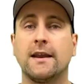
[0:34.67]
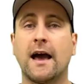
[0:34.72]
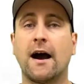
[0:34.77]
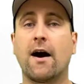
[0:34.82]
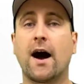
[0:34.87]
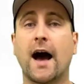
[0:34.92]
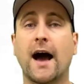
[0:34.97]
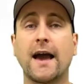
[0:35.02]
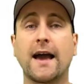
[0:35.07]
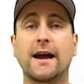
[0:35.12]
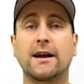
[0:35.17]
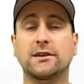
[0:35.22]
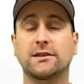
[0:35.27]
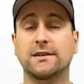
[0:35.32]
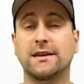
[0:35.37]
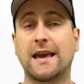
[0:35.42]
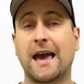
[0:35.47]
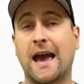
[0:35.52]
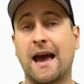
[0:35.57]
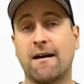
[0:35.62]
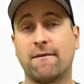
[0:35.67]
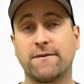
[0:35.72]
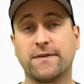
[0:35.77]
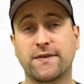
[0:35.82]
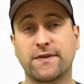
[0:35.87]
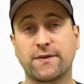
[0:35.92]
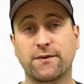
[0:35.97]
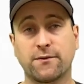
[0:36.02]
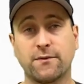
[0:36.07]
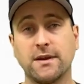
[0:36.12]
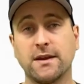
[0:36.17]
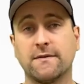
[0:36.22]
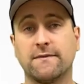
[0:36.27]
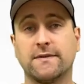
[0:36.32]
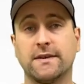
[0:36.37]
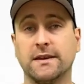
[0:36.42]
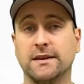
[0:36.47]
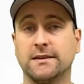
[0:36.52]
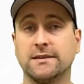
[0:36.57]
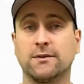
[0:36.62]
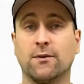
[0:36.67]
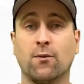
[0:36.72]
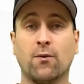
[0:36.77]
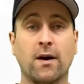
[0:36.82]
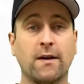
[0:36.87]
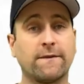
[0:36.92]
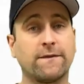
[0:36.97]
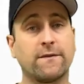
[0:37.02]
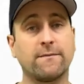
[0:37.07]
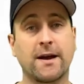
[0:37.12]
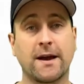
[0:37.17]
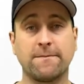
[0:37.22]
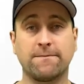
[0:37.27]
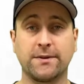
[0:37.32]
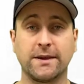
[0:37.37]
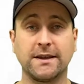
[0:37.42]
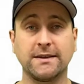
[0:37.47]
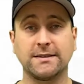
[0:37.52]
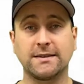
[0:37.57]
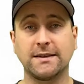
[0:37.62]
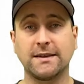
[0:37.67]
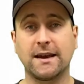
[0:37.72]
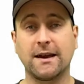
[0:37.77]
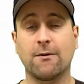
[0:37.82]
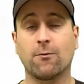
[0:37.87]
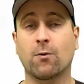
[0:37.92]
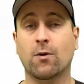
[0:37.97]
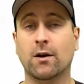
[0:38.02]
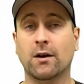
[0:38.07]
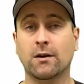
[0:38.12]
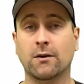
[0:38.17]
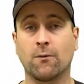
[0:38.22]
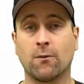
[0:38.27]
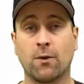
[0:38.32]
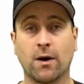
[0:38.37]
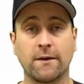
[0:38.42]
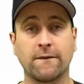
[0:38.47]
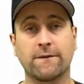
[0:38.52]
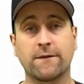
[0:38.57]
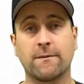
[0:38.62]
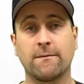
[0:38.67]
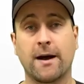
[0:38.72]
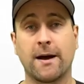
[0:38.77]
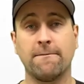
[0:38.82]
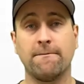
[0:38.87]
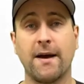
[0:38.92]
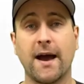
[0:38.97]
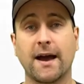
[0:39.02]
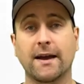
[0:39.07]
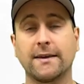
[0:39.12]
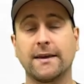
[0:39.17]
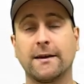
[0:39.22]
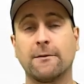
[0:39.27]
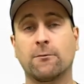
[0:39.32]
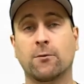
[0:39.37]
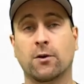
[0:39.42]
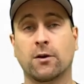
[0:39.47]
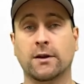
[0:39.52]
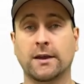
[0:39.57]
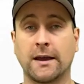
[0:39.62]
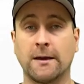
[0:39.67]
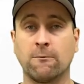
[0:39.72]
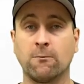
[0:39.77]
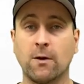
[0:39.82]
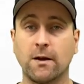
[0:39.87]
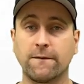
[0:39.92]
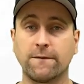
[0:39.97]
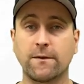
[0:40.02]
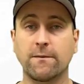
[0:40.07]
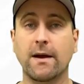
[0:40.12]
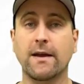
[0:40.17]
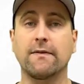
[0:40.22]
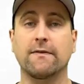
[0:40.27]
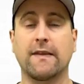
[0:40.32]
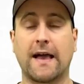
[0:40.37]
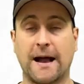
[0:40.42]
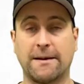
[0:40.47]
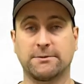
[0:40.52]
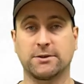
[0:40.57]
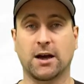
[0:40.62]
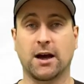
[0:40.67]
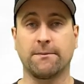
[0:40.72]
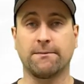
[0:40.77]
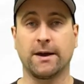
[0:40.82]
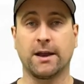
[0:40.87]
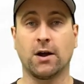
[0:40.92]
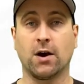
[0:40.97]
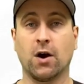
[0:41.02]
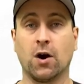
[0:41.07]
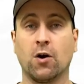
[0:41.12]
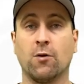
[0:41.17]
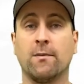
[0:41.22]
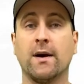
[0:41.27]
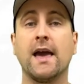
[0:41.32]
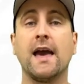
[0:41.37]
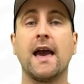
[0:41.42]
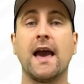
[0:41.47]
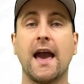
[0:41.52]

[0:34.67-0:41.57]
Now I actually have three of these, one for my P C at work, one for my Mac at work, and one for my laptop at home.